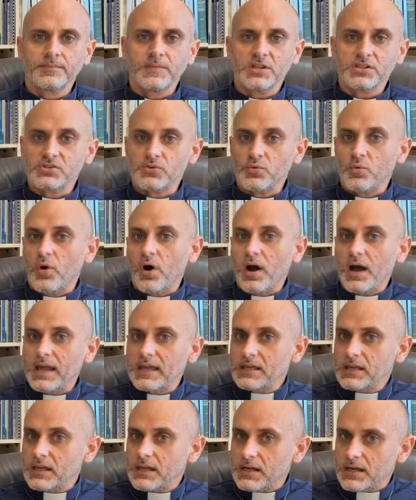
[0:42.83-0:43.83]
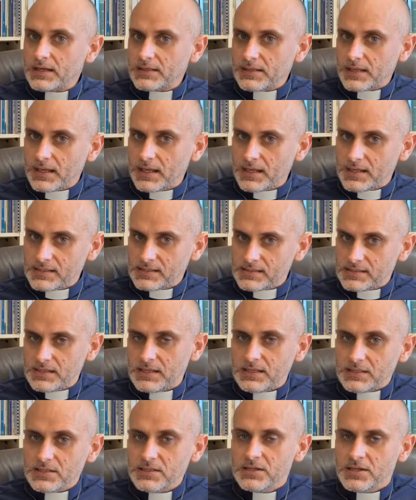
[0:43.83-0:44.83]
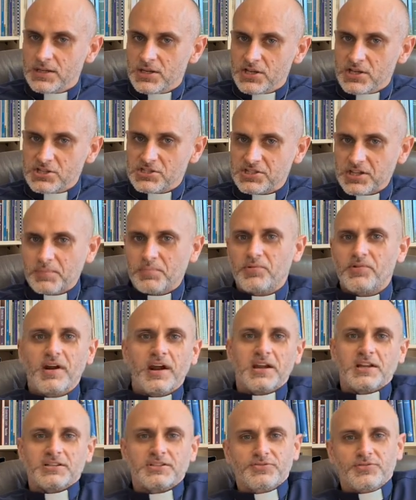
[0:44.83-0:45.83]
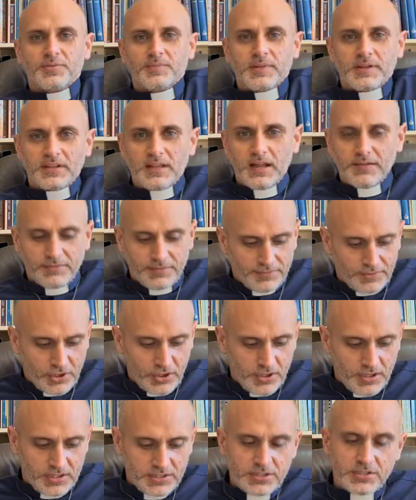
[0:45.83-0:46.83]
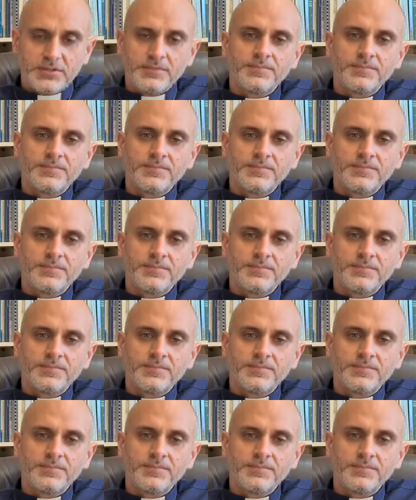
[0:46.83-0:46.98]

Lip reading: So why can't our sin separate us from the love of God?